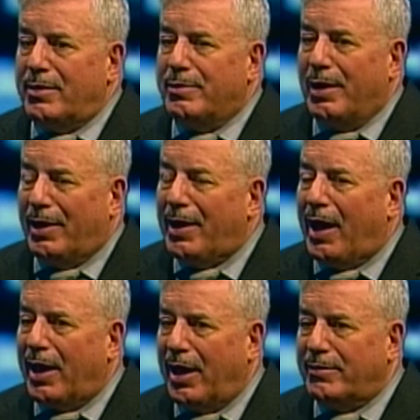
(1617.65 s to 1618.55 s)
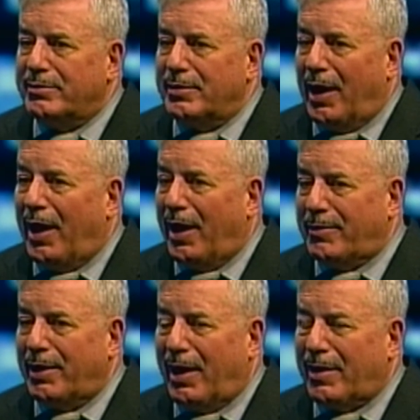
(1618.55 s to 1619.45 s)
Well, I
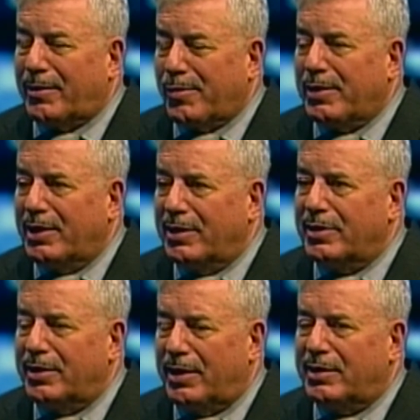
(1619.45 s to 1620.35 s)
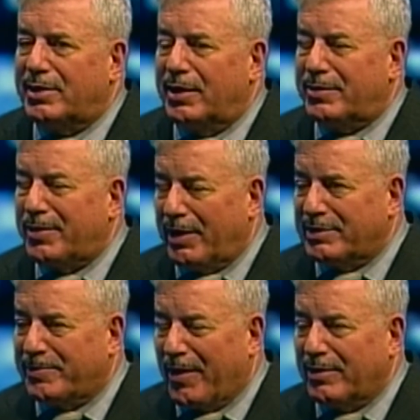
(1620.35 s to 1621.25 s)
agree that
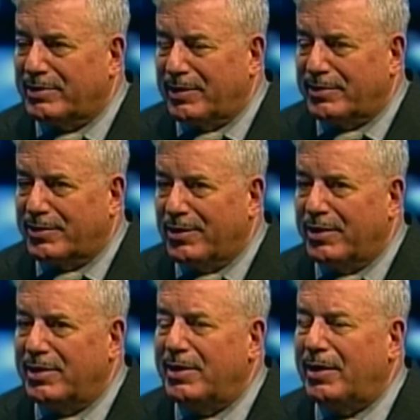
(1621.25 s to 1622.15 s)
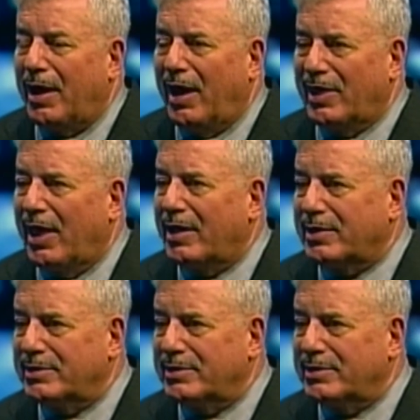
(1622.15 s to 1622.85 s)
transparency is good. I like the